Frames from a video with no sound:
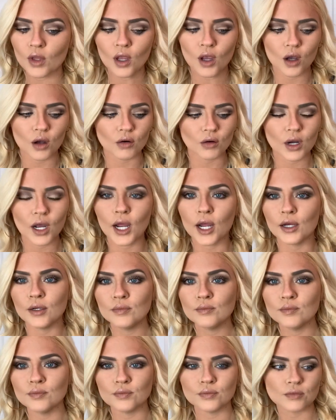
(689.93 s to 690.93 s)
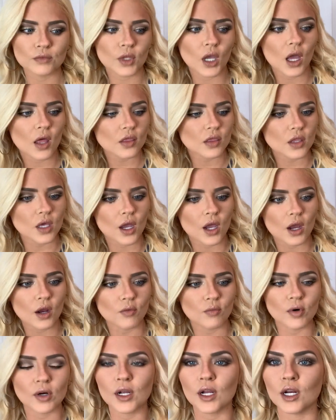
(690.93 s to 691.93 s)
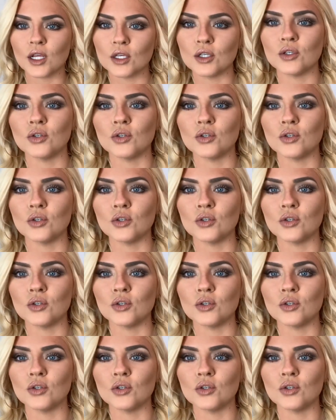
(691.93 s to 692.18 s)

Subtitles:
Okay, and then we're gonna